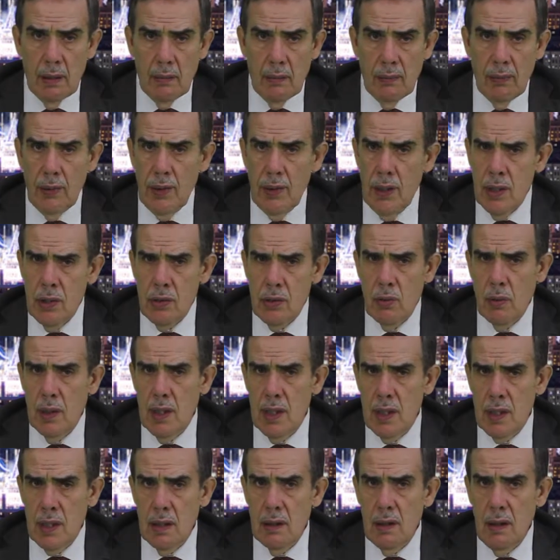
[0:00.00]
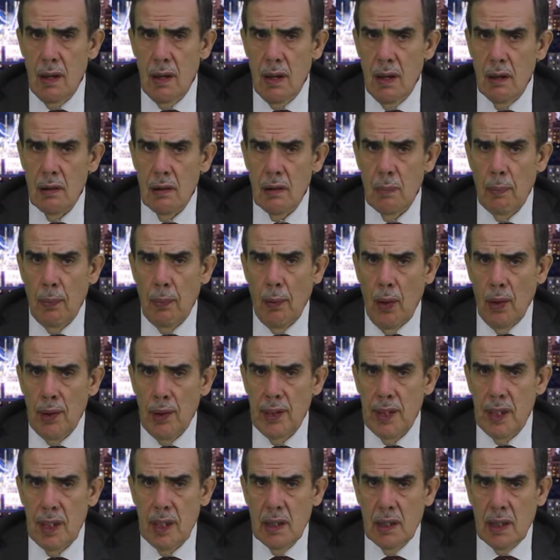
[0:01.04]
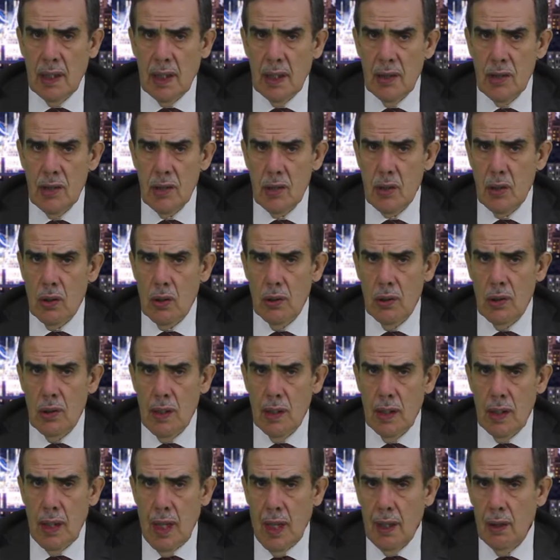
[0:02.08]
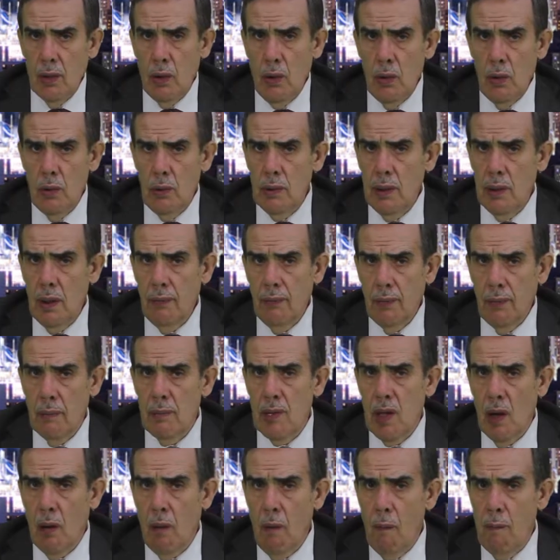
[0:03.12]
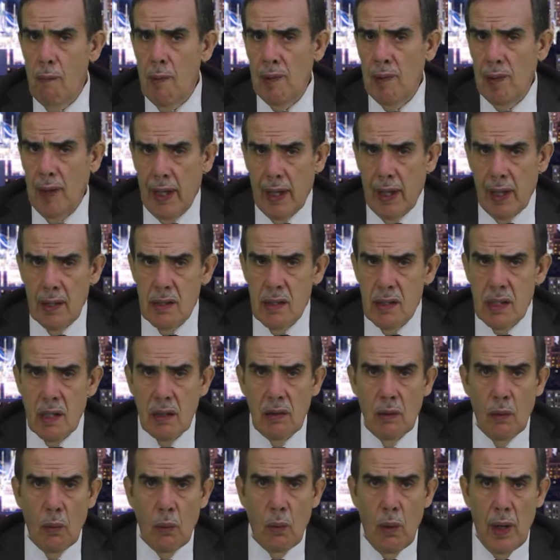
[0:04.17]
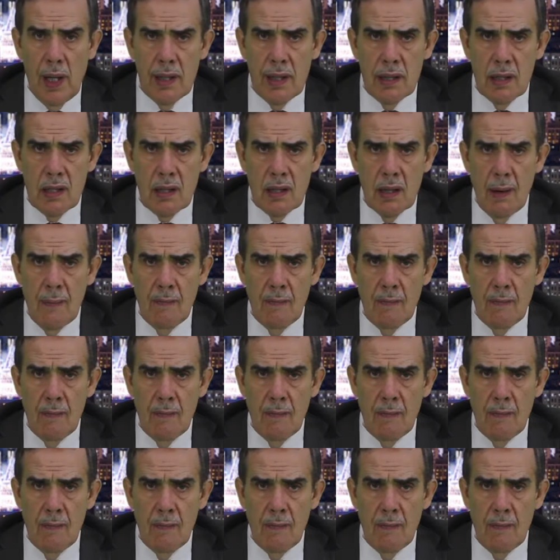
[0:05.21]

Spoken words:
For this reason, the polytheists could attack only from the open lands in the west